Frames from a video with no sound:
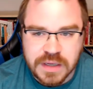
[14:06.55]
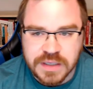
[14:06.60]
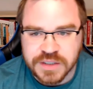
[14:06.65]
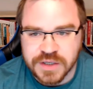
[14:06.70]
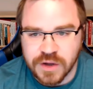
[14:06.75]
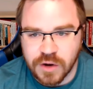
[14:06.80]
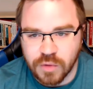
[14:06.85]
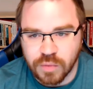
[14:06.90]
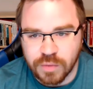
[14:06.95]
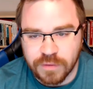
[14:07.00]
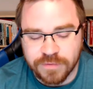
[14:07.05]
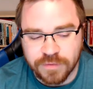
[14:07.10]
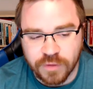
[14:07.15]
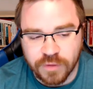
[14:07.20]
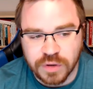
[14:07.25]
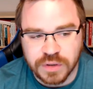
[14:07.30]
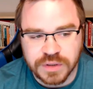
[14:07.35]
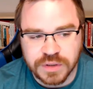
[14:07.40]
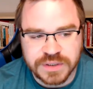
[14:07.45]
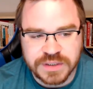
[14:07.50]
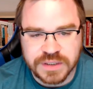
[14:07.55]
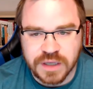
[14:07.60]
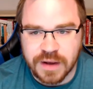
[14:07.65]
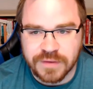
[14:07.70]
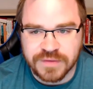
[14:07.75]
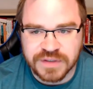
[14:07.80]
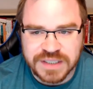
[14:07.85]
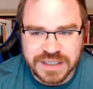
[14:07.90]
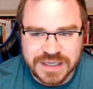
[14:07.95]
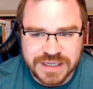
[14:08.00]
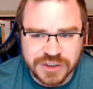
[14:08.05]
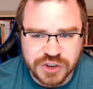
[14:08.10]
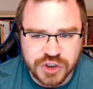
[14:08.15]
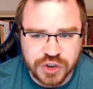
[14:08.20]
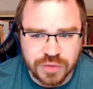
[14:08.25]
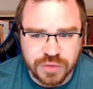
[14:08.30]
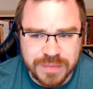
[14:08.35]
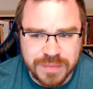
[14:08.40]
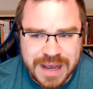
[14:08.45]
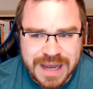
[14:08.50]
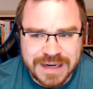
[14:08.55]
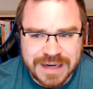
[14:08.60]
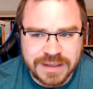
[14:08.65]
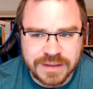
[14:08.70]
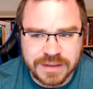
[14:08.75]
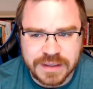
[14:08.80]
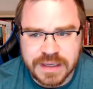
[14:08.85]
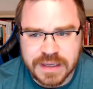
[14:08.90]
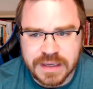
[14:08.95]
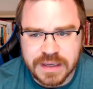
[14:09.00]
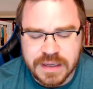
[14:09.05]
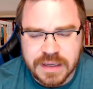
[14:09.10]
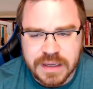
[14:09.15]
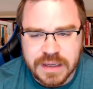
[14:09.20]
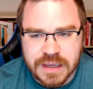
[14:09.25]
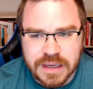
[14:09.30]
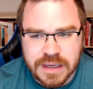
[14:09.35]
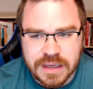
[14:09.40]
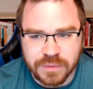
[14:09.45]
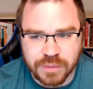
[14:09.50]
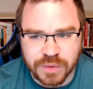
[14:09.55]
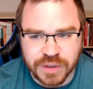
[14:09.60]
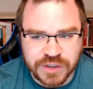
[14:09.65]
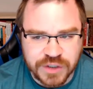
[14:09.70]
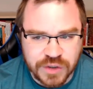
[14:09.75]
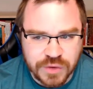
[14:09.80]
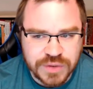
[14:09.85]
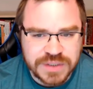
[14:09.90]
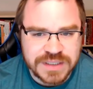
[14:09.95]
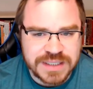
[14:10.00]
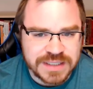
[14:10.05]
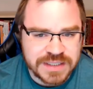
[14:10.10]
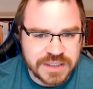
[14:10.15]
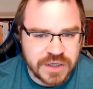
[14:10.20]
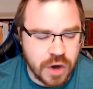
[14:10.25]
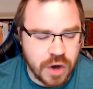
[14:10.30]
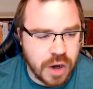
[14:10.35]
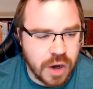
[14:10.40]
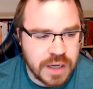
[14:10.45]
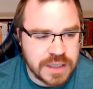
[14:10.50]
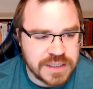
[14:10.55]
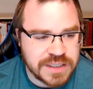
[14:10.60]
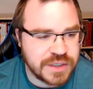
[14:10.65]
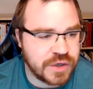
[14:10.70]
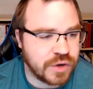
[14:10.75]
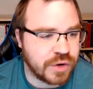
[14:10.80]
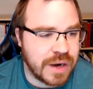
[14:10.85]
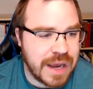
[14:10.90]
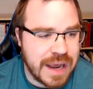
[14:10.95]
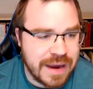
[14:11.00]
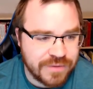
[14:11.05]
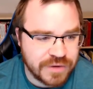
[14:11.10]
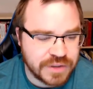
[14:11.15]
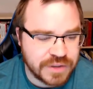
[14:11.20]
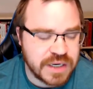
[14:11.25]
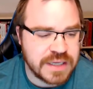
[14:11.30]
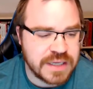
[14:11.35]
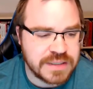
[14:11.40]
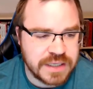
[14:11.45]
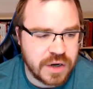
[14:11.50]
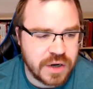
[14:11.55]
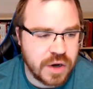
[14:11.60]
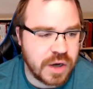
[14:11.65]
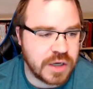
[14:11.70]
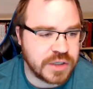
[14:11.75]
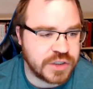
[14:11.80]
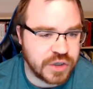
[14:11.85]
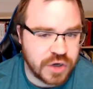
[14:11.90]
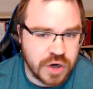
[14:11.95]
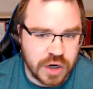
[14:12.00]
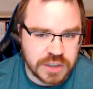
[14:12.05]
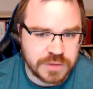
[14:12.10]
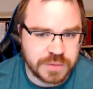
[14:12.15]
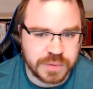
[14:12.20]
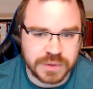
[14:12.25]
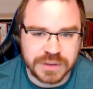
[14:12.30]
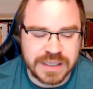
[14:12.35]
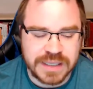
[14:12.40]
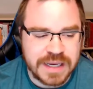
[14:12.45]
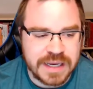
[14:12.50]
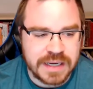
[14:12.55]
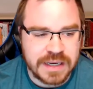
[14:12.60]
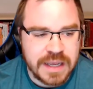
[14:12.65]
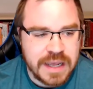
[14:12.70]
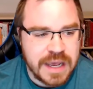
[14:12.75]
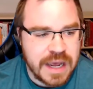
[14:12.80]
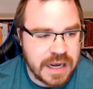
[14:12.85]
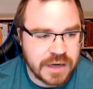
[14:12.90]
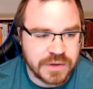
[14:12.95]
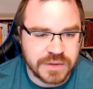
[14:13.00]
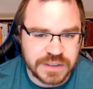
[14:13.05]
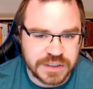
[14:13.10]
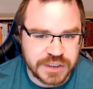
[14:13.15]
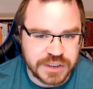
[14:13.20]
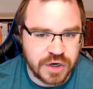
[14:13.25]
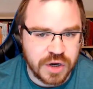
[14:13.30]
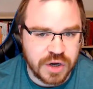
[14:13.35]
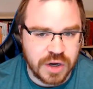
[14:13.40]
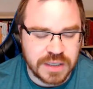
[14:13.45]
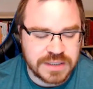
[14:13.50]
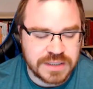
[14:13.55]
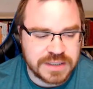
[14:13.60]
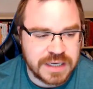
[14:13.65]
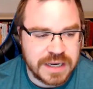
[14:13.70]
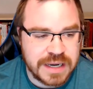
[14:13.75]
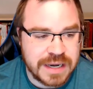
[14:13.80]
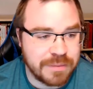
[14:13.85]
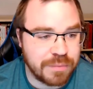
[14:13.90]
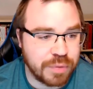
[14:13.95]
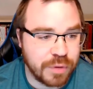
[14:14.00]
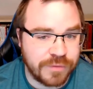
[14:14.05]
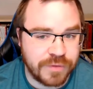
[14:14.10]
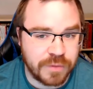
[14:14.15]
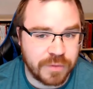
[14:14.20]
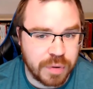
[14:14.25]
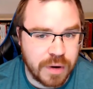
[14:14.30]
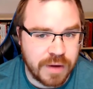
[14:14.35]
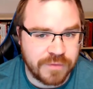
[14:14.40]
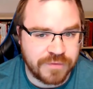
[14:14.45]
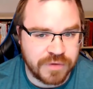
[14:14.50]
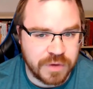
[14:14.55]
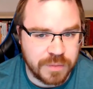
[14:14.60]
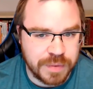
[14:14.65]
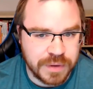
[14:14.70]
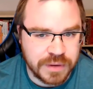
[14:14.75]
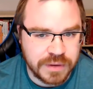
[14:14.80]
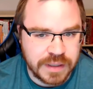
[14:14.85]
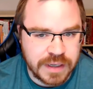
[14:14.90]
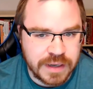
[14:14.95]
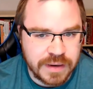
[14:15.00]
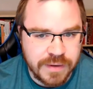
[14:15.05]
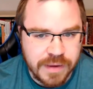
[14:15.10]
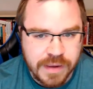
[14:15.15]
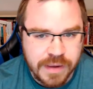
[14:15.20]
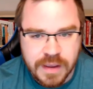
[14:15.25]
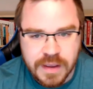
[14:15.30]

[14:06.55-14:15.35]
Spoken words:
So referrals obviously can dramatically reduce this cost, your advertising cost, your cost per lead, acquisition costs, and improve your profitability.